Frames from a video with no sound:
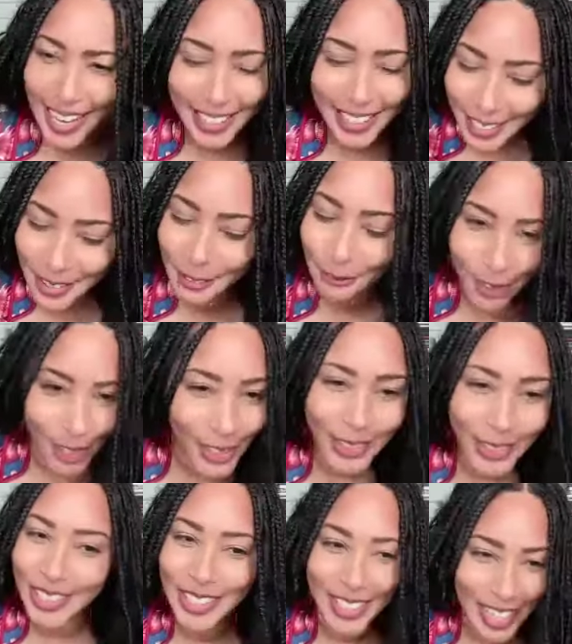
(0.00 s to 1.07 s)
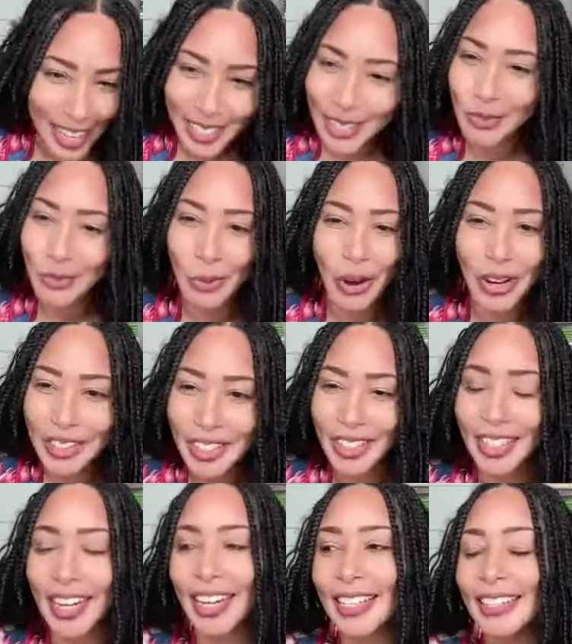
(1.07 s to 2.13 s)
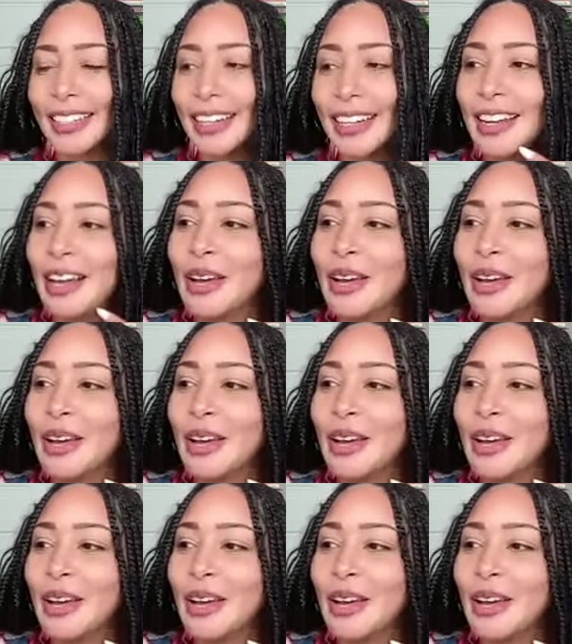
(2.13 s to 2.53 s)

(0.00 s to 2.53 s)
I need to feel this sense of wonder, and